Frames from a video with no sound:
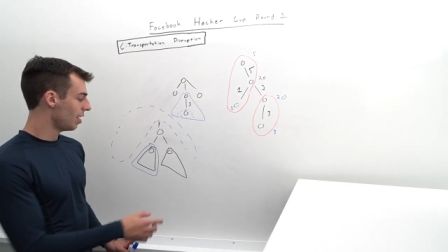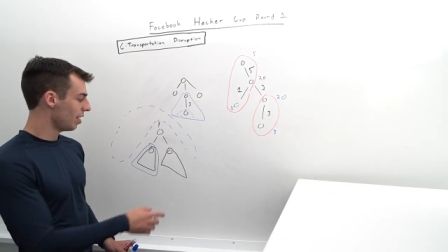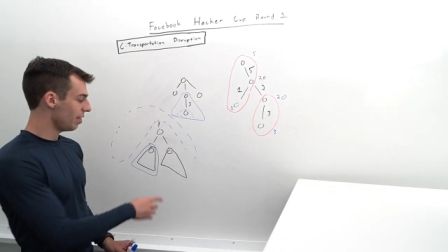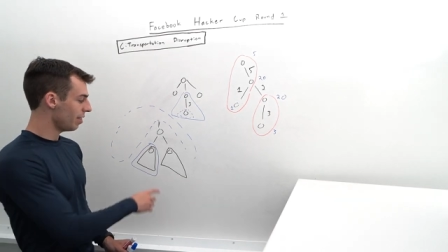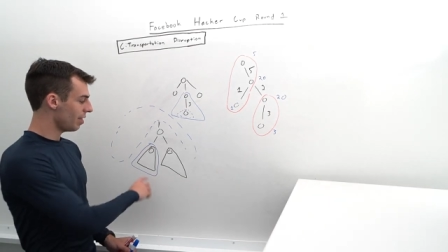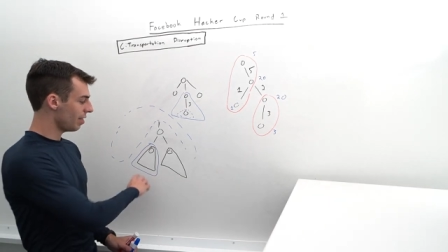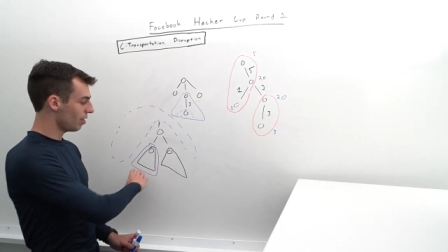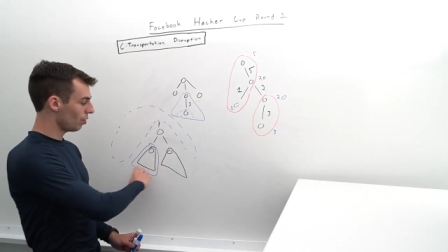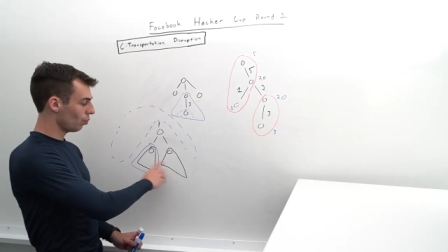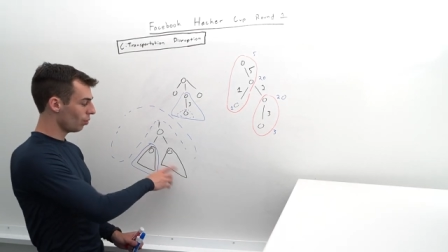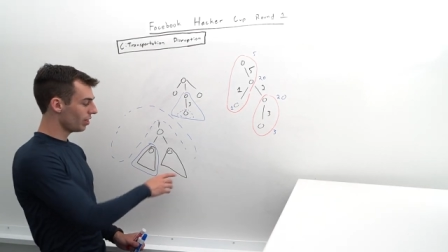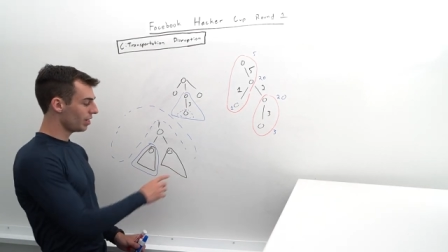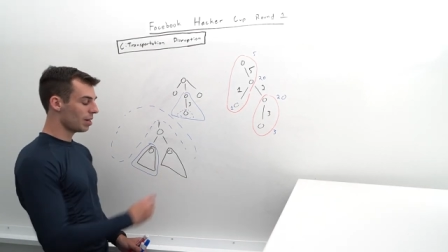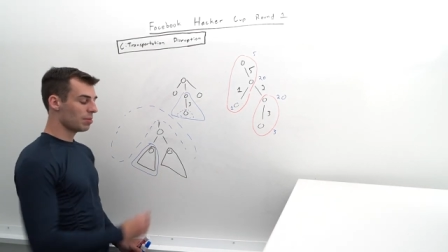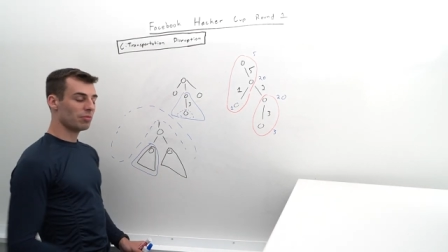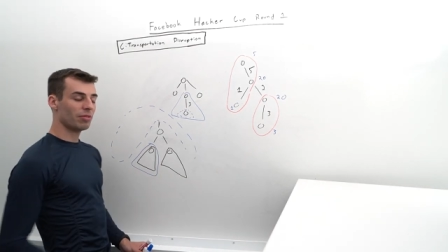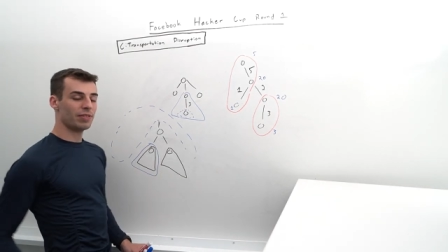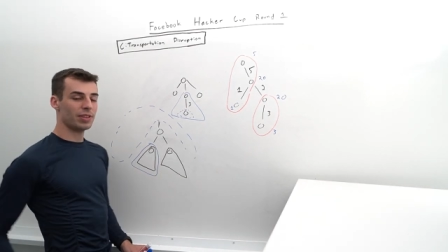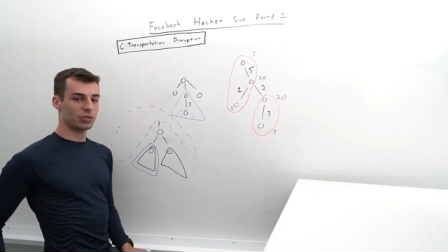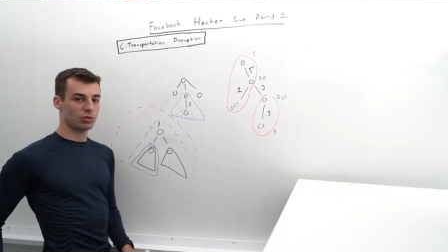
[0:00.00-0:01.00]
then the
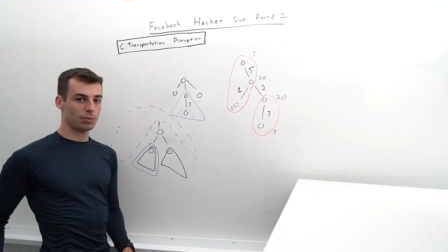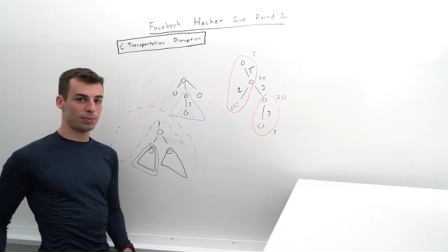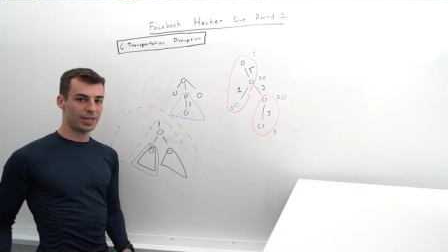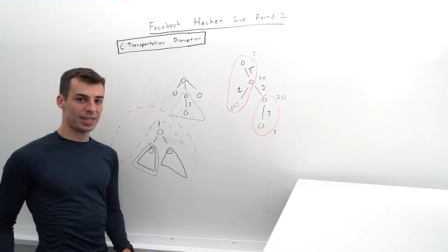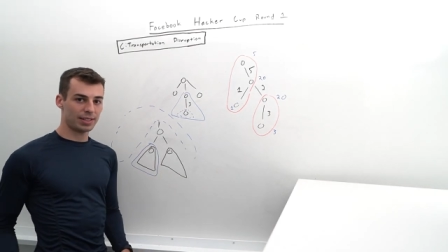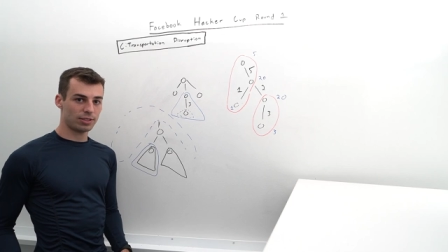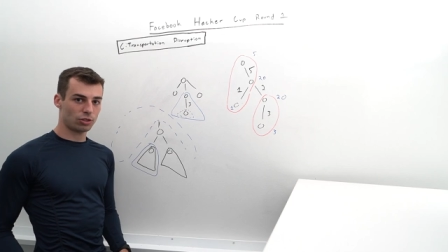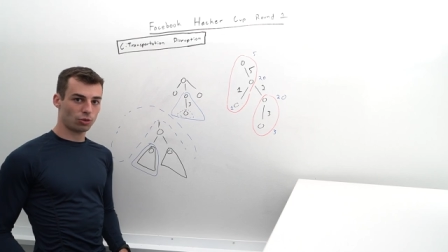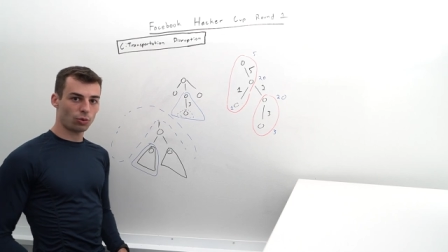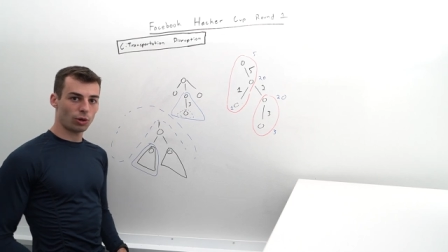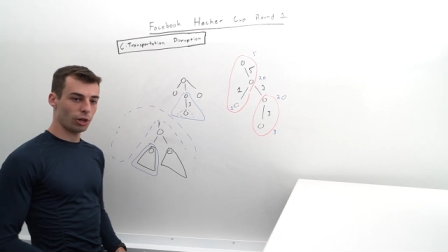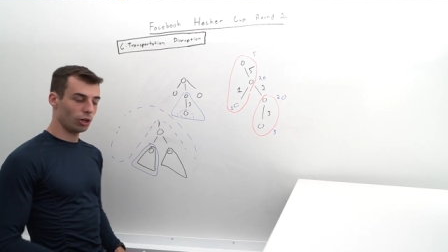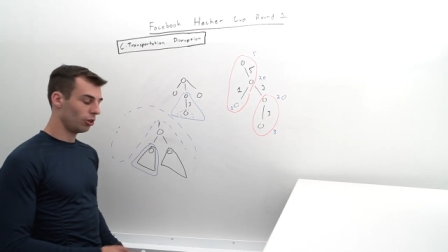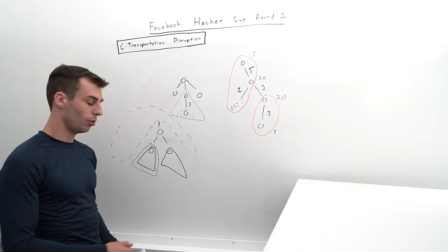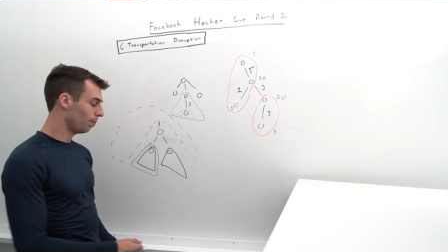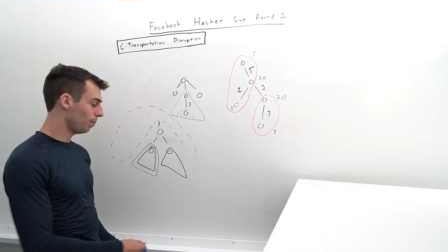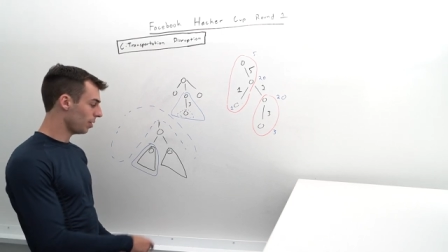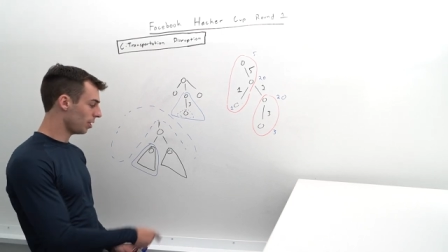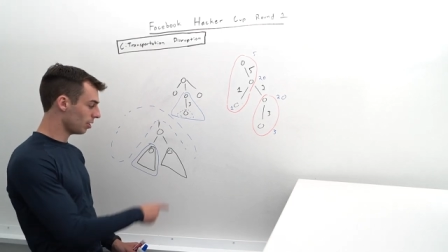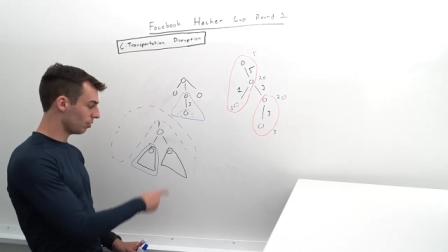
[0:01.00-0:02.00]
runtime of this will be n squared,
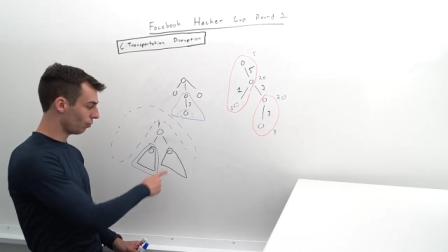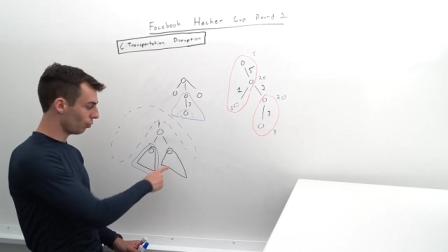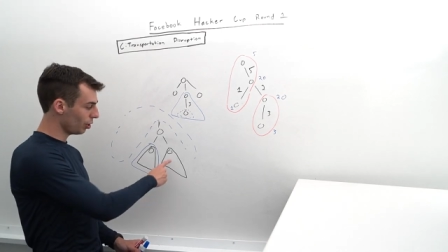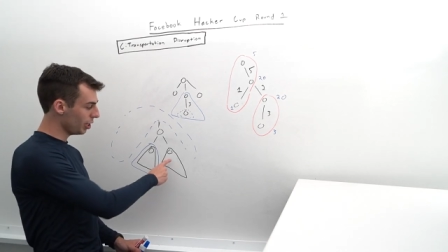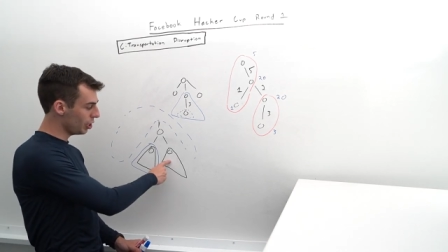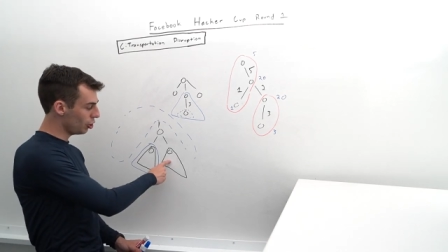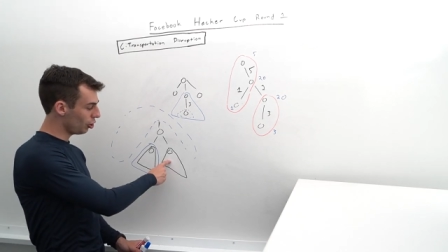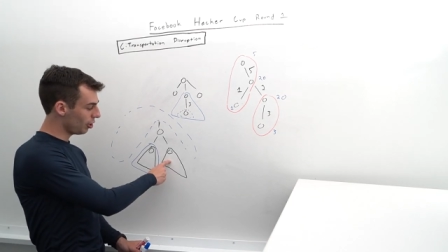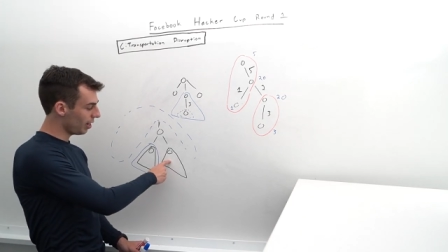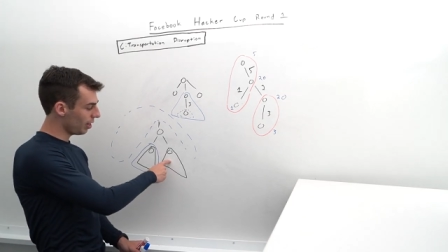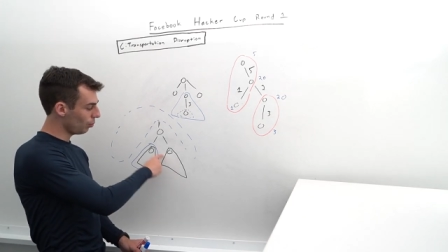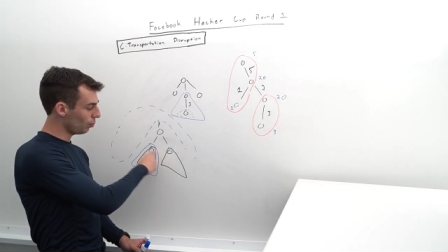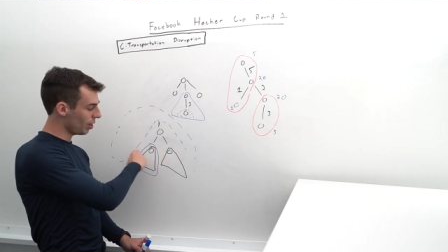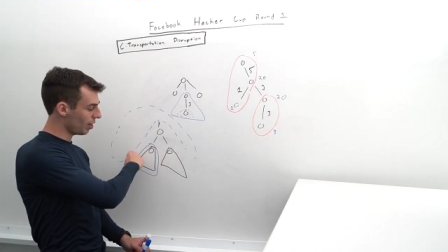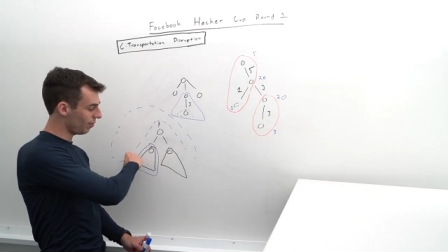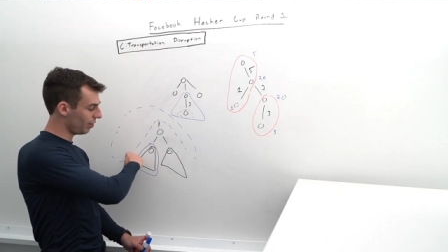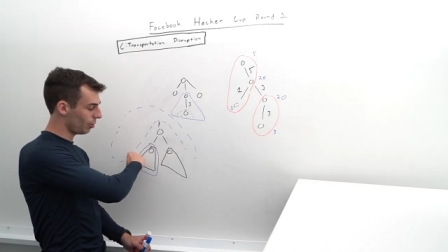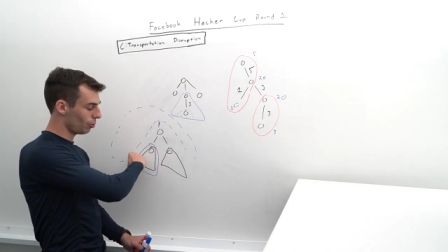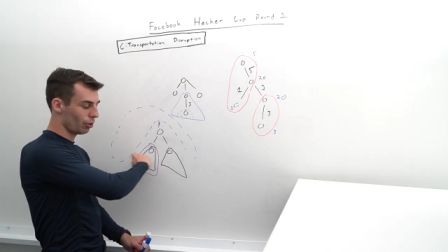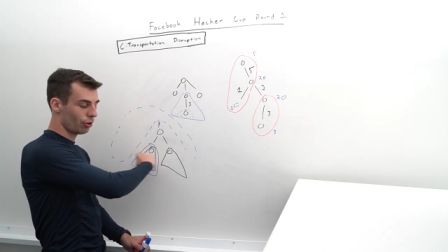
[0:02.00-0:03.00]
because for each kid, we
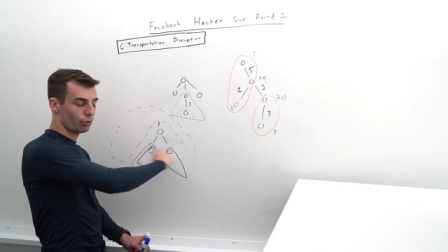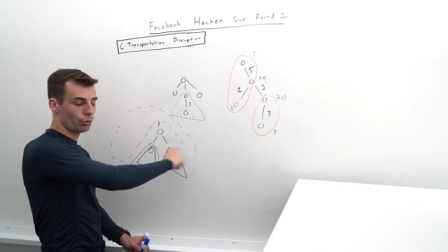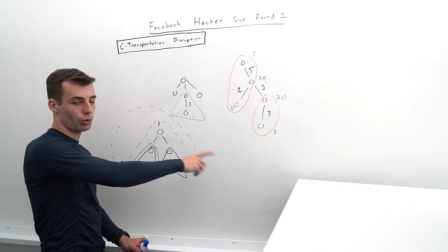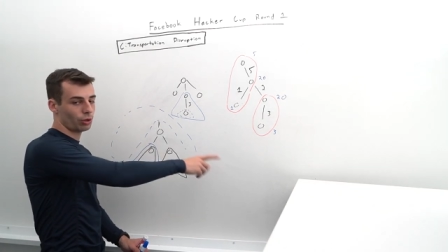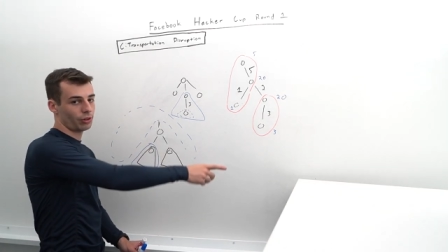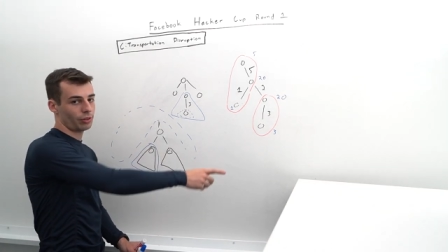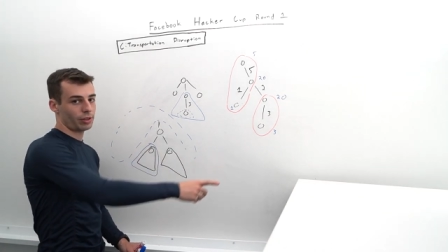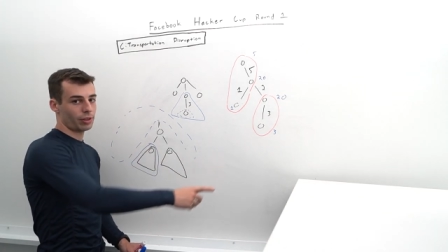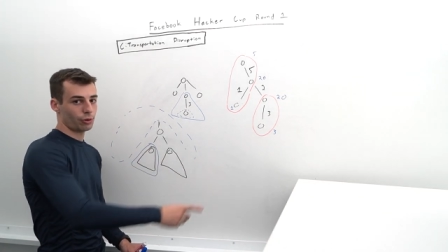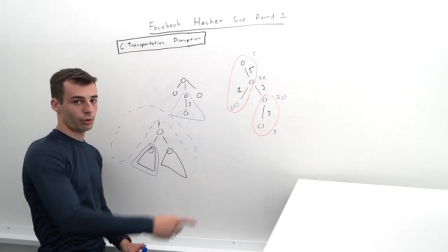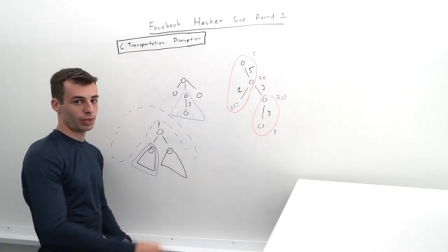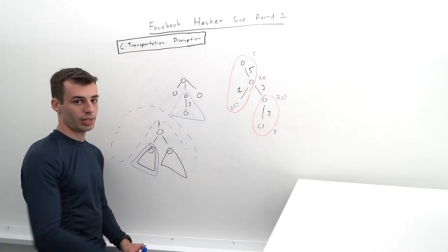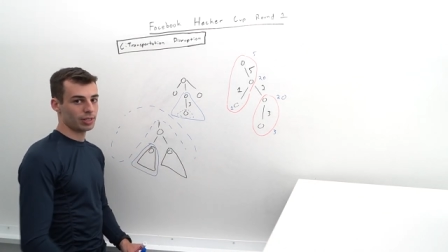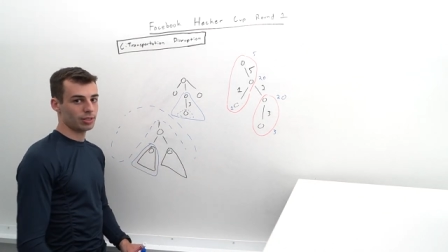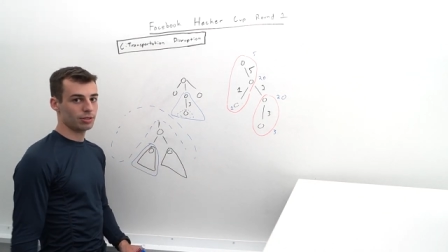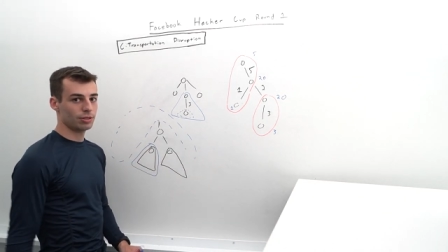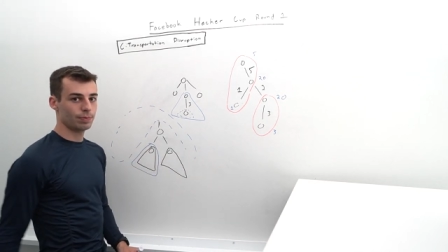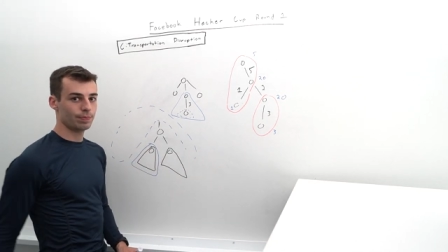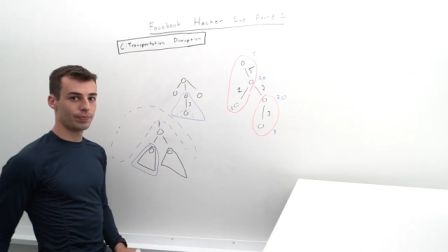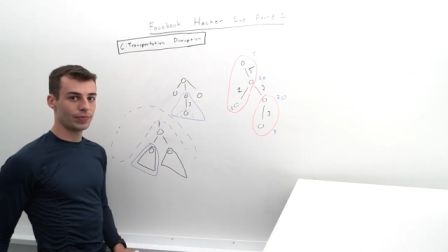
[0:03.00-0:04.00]
have to iterate through all the other
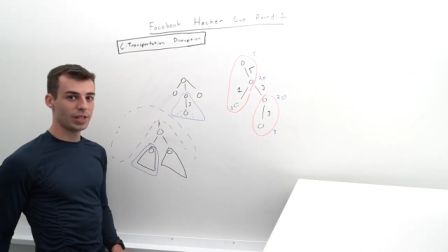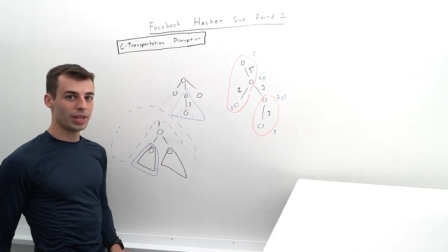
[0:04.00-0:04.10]
kids.